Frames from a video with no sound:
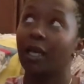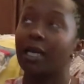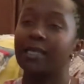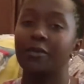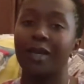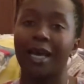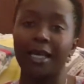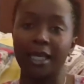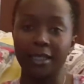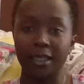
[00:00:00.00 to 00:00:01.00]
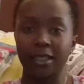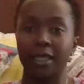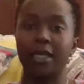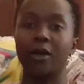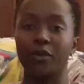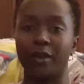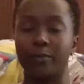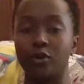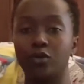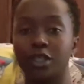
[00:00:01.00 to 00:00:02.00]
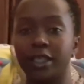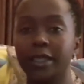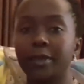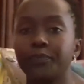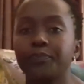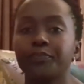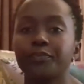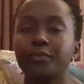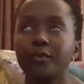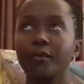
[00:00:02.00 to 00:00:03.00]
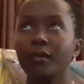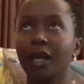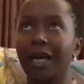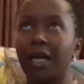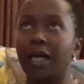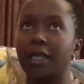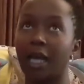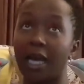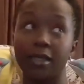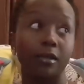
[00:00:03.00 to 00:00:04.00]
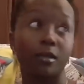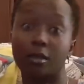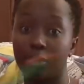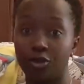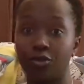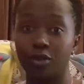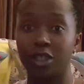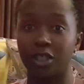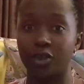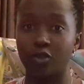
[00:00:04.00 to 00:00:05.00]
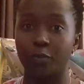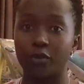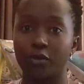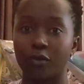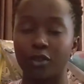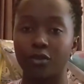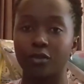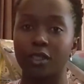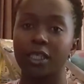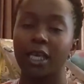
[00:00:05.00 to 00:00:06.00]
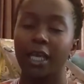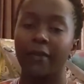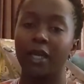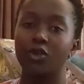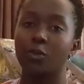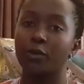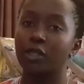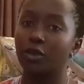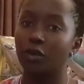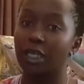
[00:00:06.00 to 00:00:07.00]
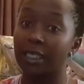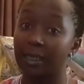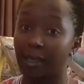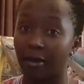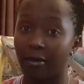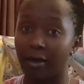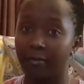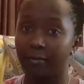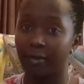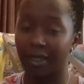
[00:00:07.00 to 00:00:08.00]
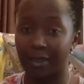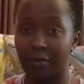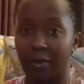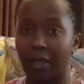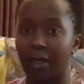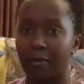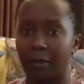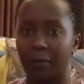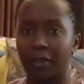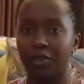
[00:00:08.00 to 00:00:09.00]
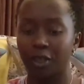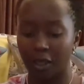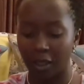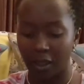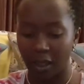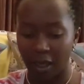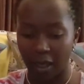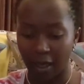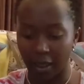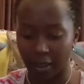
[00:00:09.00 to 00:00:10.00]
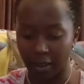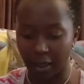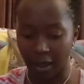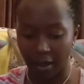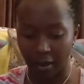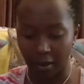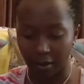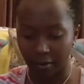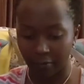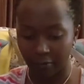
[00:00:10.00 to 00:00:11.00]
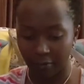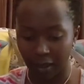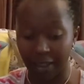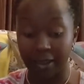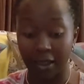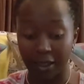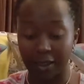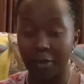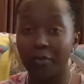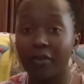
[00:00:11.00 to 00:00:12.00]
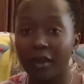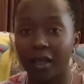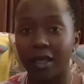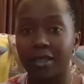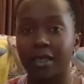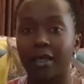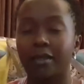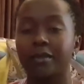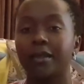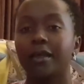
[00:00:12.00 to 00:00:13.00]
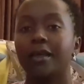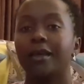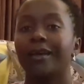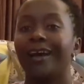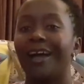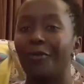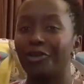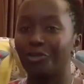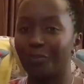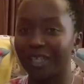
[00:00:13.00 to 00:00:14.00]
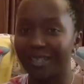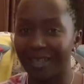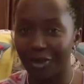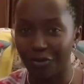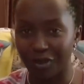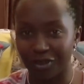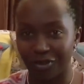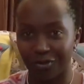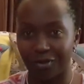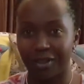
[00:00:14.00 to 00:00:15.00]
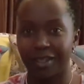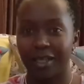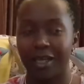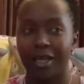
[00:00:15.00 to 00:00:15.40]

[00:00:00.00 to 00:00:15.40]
Kansiime an entertainer with a blue tick, and asked ninjas to post questions. Then also posted on Instagram, Kansiime an, my page, and I asked the same thing. I said I want to pick 10 questions,